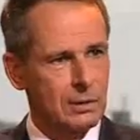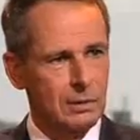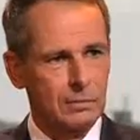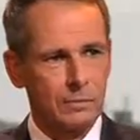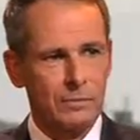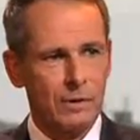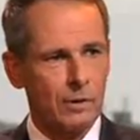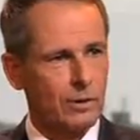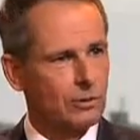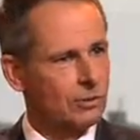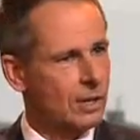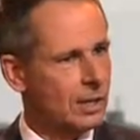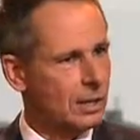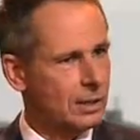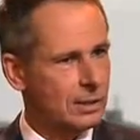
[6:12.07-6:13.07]
very
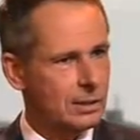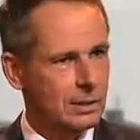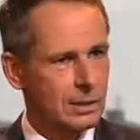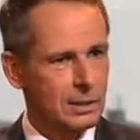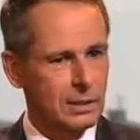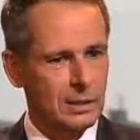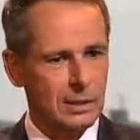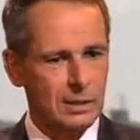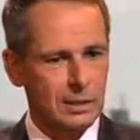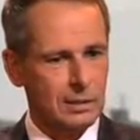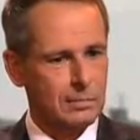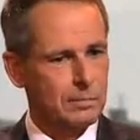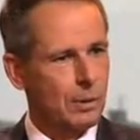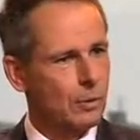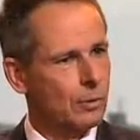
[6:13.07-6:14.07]
solid.
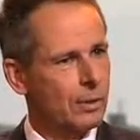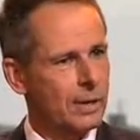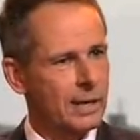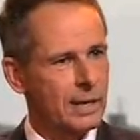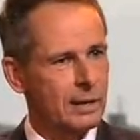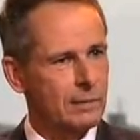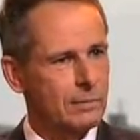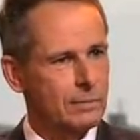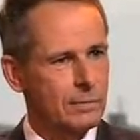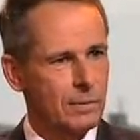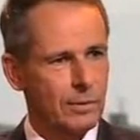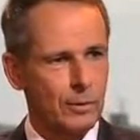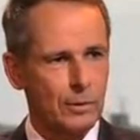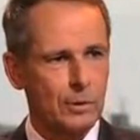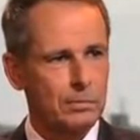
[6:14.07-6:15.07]
Both have
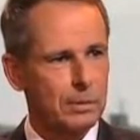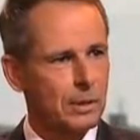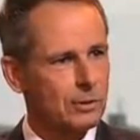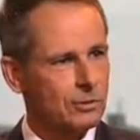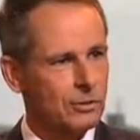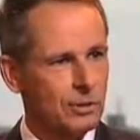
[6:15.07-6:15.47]
30+